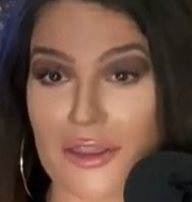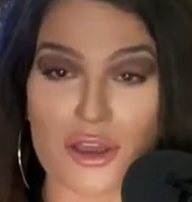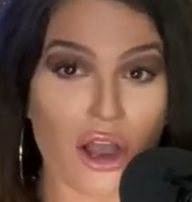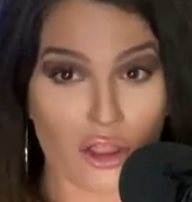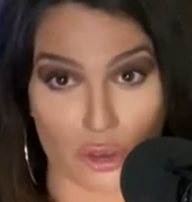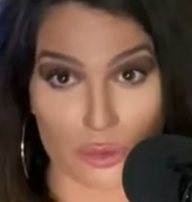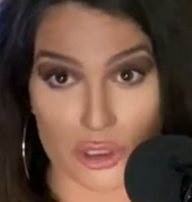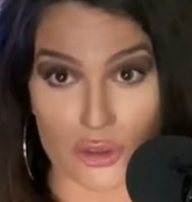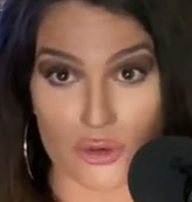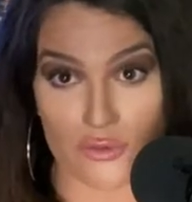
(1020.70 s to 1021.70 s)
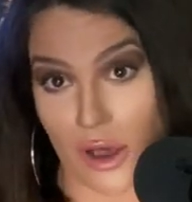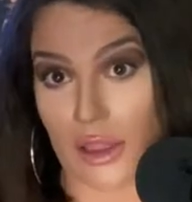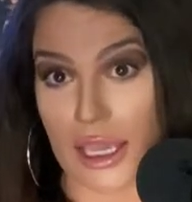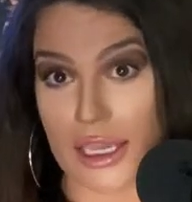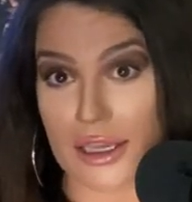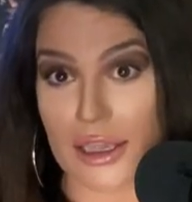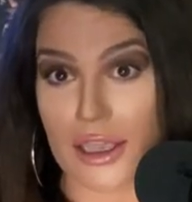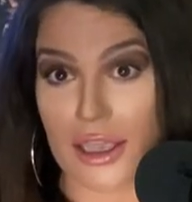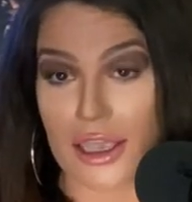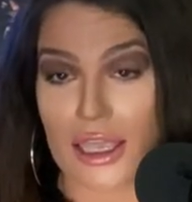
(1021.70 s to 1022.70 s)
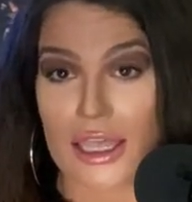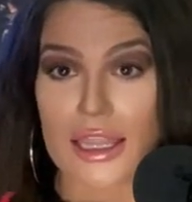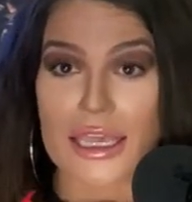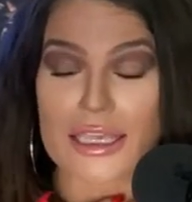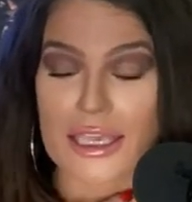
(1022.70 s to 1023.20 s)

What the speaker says: the color blue felt like. Like,